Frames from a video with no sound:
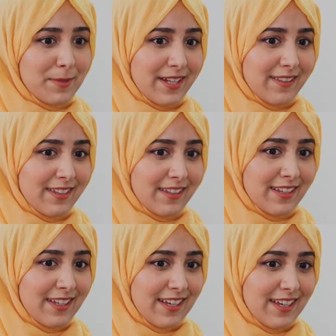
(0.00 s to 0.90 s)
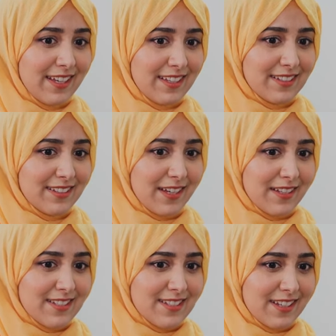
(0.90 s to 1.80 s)
But I think
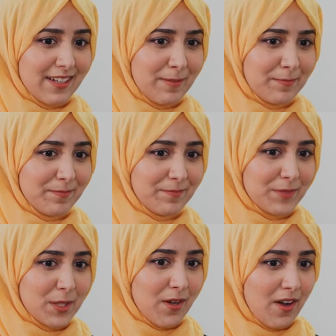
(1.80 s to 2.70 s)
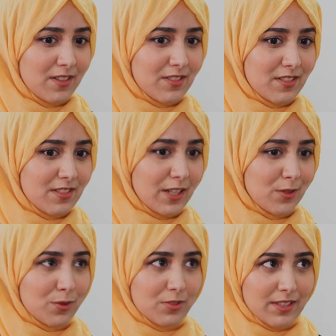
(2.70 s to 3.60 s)
that you can't just
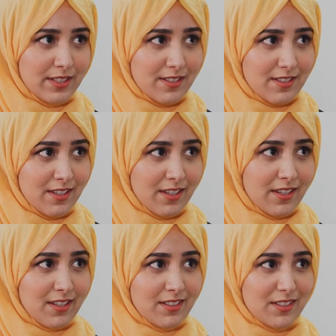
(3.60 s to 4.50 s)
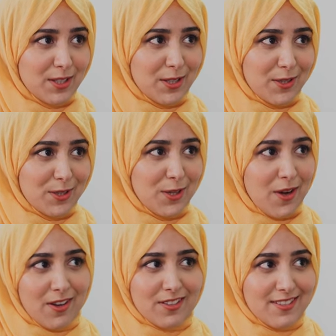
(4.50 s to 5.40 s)
ignore it, and you
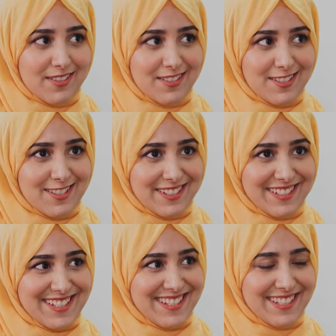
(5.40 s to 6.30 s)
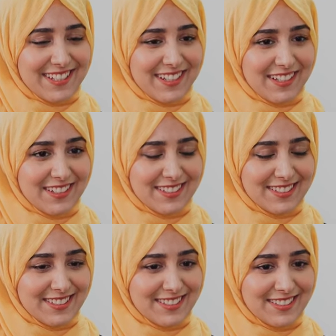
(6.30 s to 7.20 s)
can't just,
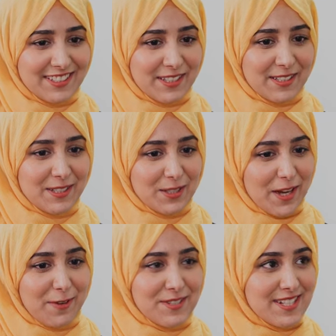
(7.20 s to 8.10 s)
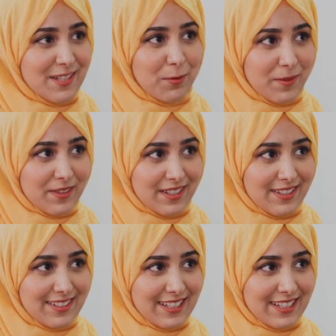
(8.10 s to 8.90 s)
you have to sit with it,